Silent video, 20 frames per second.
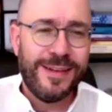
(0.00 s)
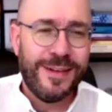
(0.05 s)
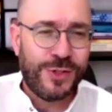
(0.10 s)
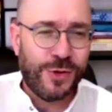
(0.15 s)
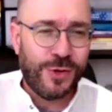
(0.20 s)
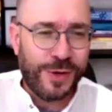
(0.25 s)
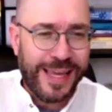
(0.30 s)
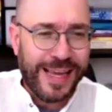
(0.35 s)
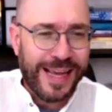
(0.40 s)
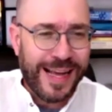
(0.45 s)

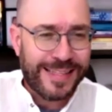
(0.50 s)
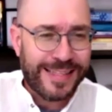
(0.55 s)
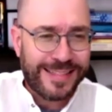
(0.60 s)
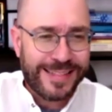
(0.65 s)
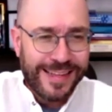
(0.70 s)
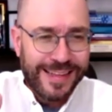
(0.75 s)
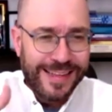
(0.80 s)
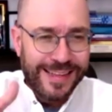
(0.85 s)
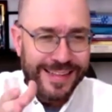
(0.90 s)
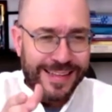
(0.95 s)
So he
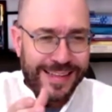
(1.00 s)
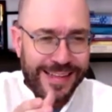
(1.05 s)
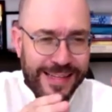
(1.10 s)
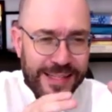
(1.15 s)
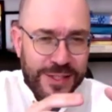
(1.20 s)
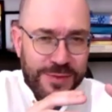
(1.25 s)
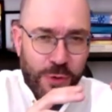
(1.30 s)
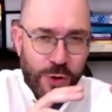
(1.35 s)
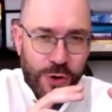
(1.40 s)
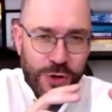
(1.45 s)
has
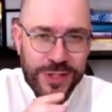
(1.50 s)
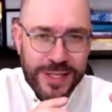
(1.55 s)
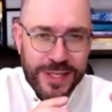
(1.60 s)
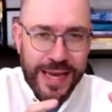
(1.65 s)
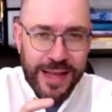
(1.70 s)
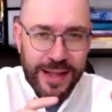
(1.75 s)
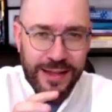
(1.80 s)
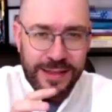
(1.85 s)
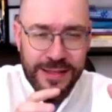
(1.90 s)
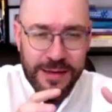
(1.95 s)
small
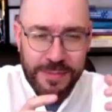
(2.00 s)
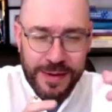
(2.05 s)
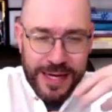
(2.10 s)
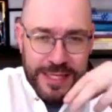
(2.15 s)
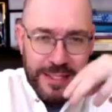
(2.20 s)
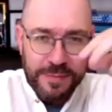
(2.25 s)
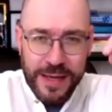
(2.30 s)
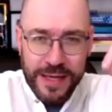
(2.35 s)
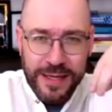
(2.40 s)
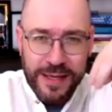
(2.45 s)
scale
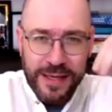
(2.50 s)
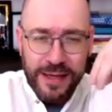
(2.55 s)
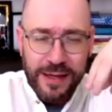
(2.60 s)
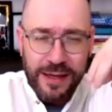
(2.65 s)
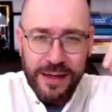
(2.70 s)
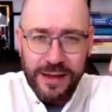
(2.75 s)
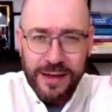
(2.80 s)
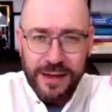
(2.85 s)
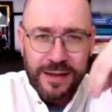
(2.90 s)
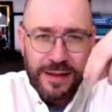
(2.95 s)
device
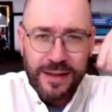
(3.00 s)
making.